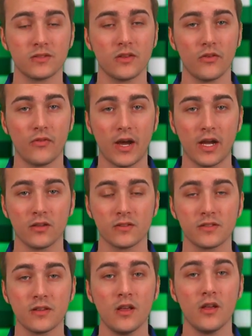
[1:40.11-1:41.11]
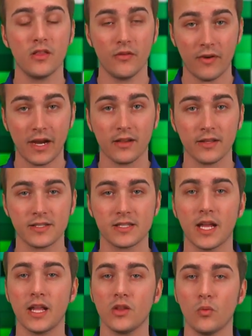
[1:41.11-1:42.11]
to the finals, the finalists,
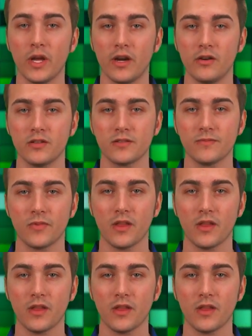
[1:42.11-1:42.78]
and the winners.